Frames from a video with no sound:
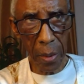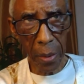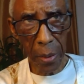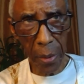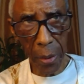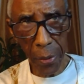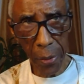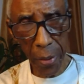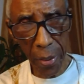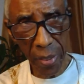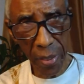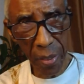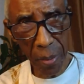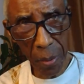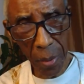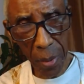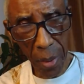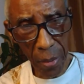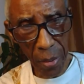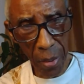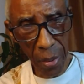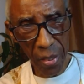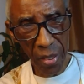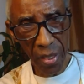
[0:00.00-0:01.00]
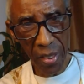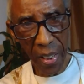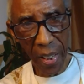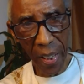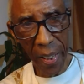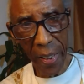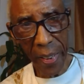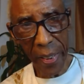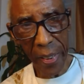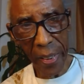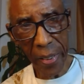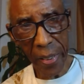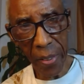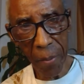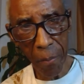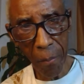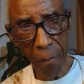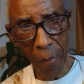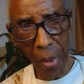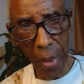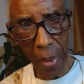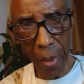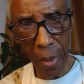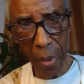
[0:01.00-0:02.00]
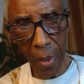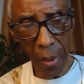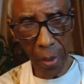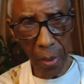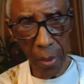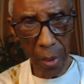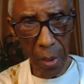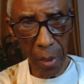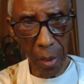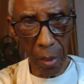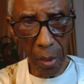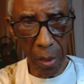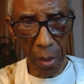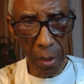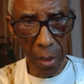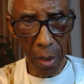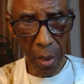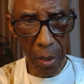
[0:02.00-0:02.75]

there's a there's a side you know